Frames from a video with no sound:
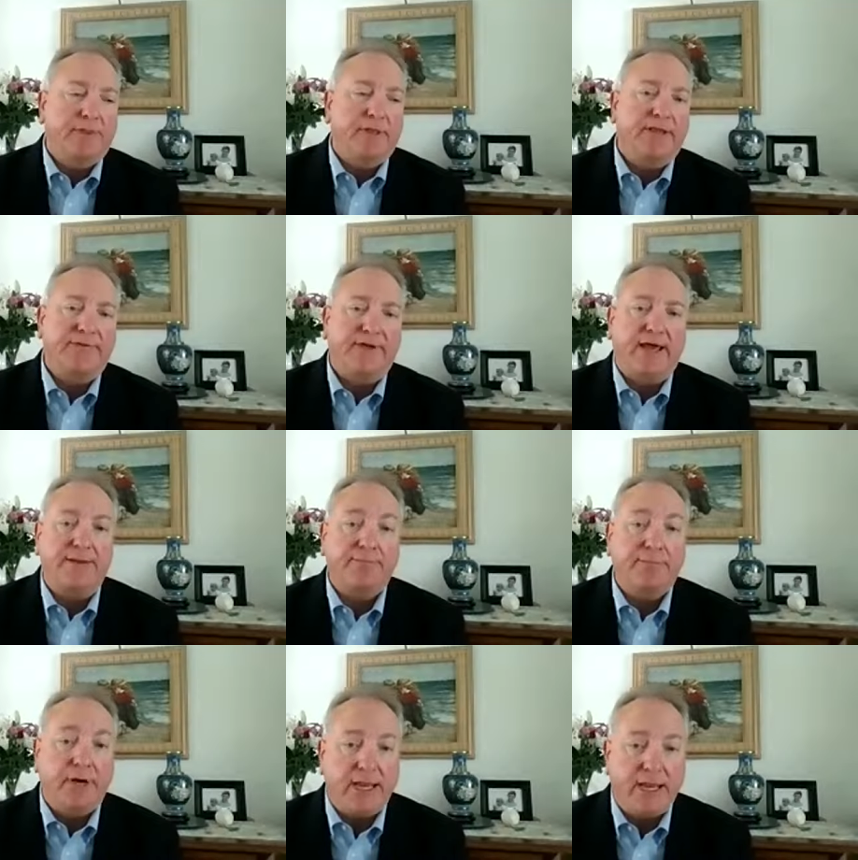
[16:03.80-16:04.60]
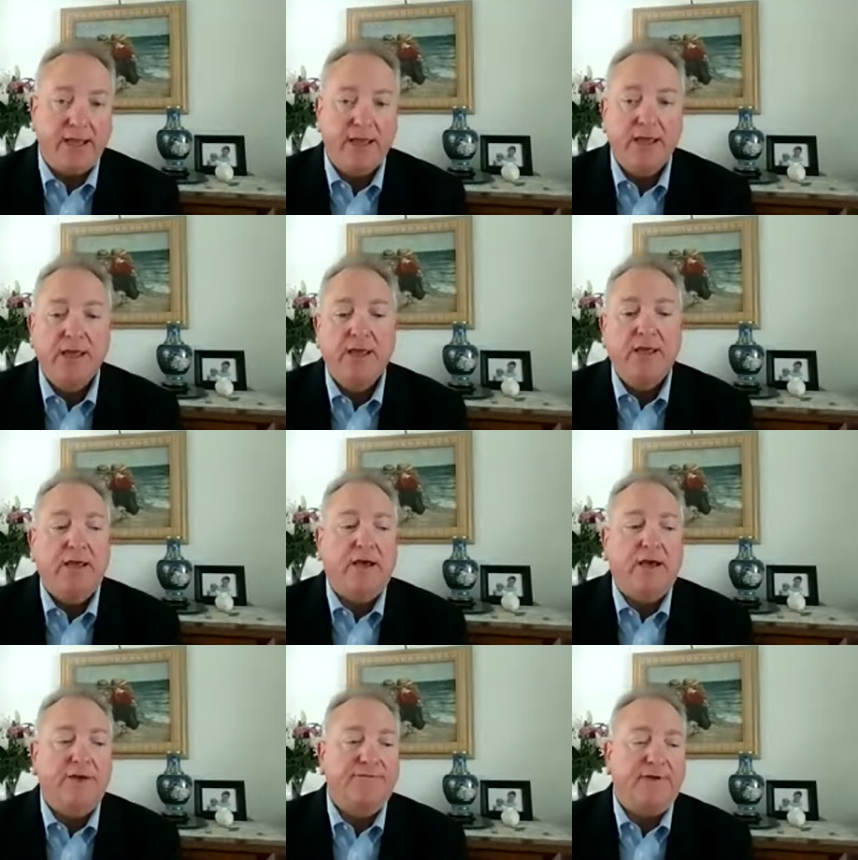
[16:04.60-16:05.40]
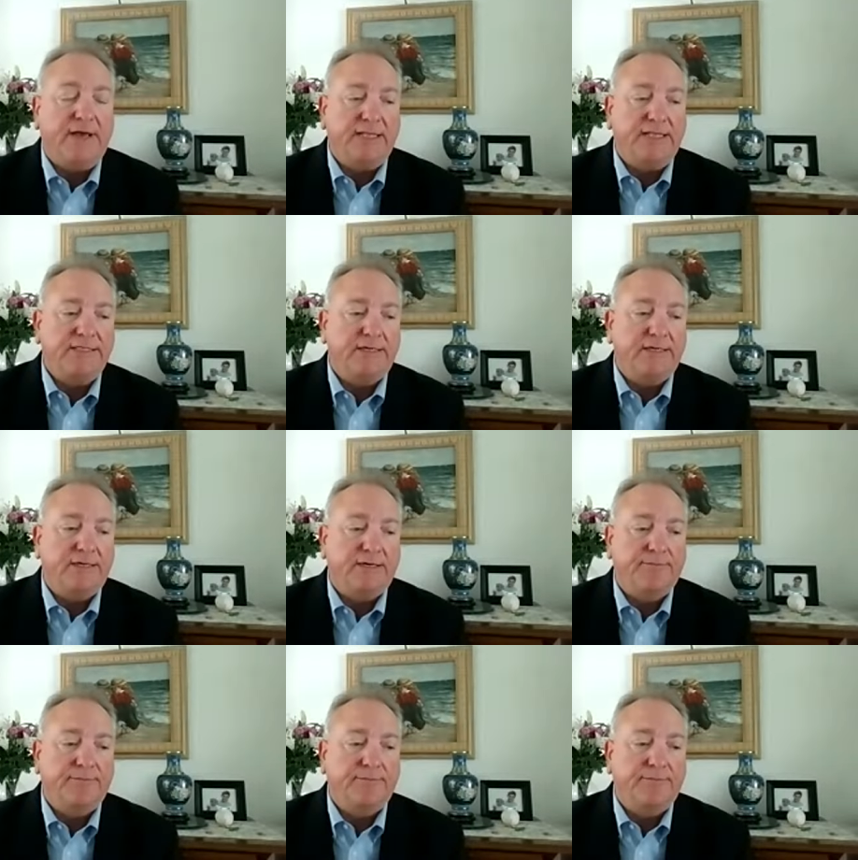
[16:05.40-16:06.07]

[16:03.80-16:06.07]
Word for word: that have had money. I've had. Uh,